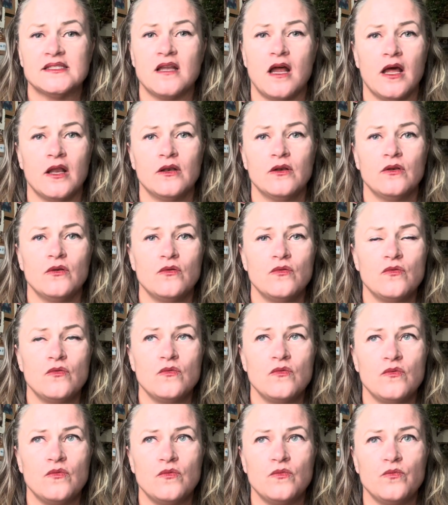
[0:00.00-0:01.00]
not
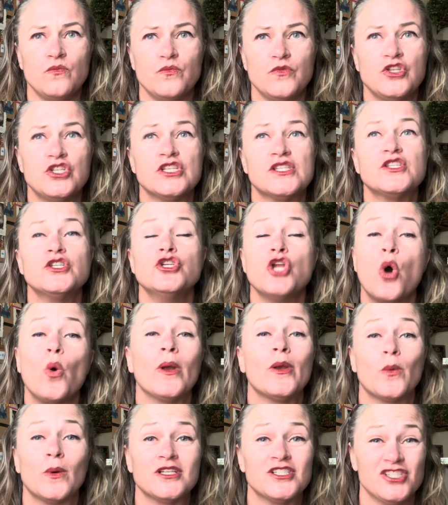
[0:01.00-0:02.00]
just
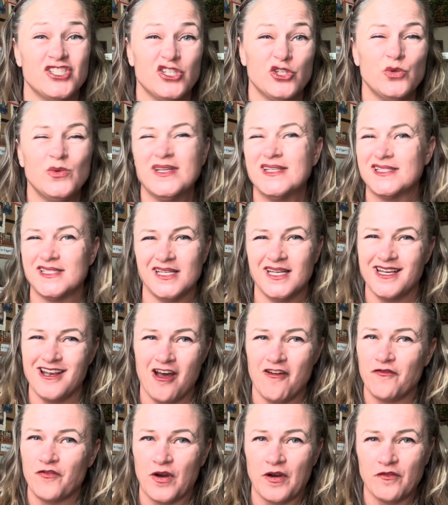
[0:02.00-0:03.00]
knowing what to do isn't
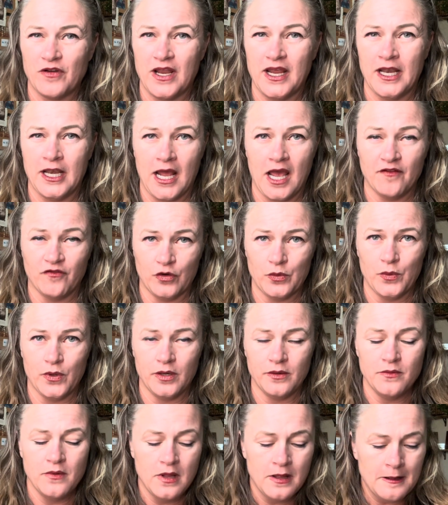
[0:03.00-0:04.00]
enough for
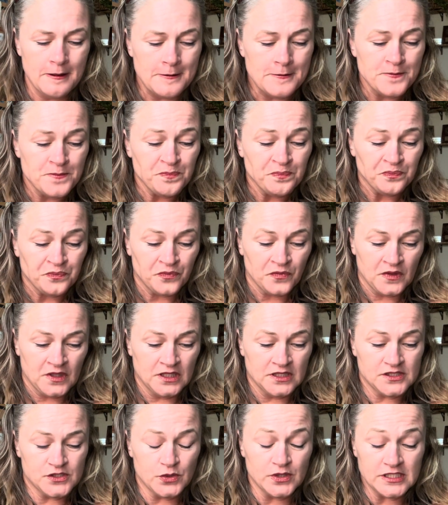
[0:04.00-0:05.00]
everyone.
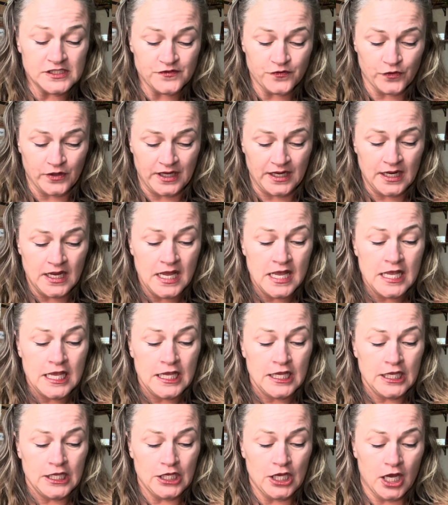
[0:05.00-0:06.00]
So it is free.
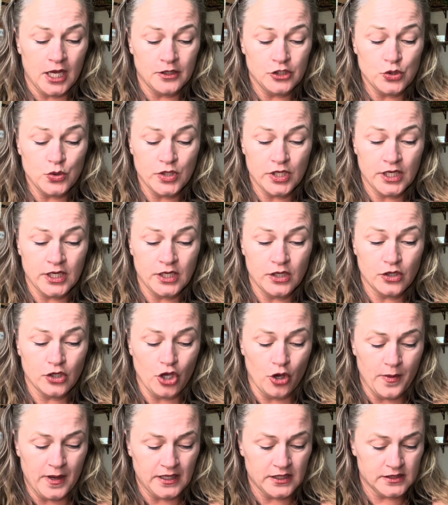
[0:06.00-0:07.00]
You can
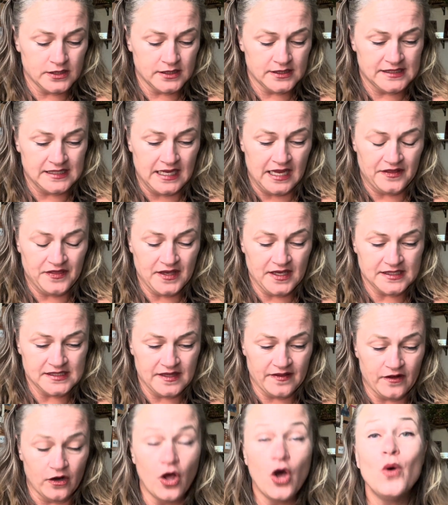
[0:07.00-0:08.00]
go back. Let's see. I think I
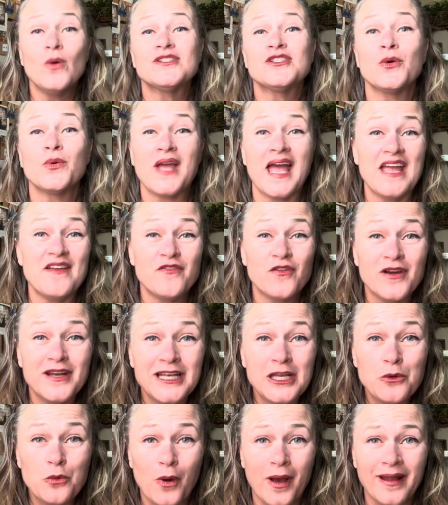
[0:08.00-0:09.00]
said that all. Oh, it's okay for
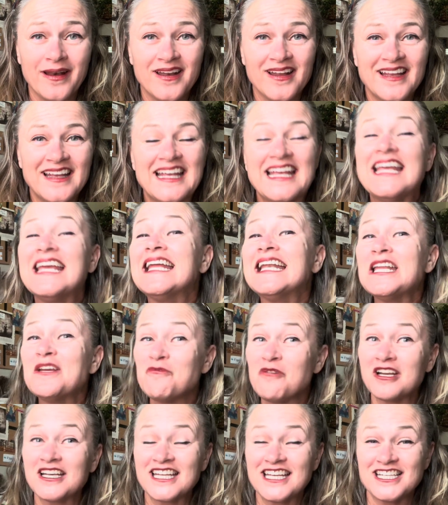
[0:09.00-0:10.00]
anyone.
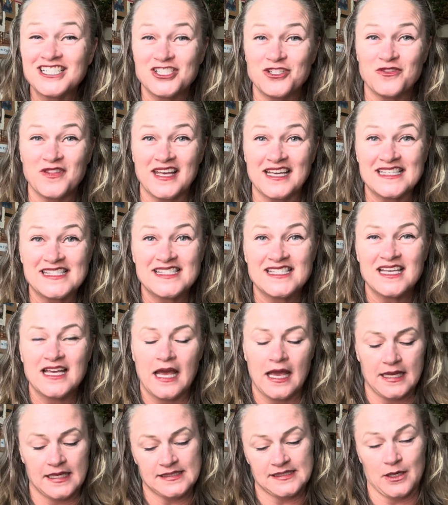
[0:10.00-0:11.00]
Anyone can do this.
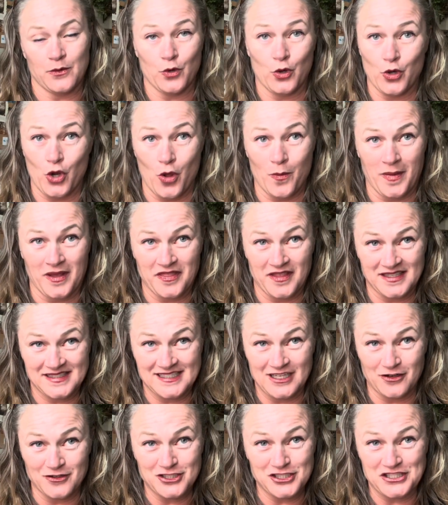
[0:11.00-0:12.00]
I guess I wrote all my things
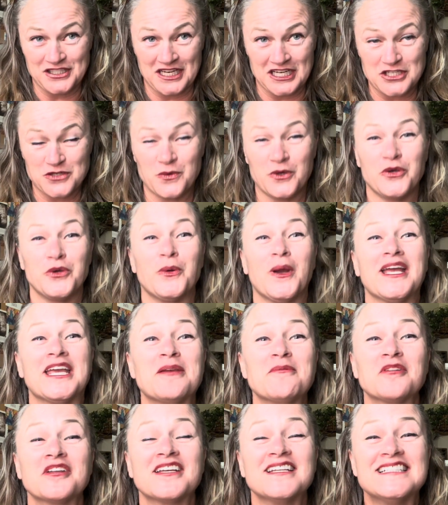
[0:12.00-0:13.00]
down just in case you're wondering why I
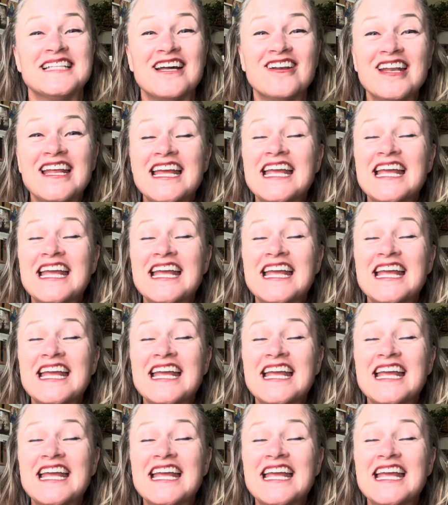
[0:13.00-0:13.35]
keep looking down.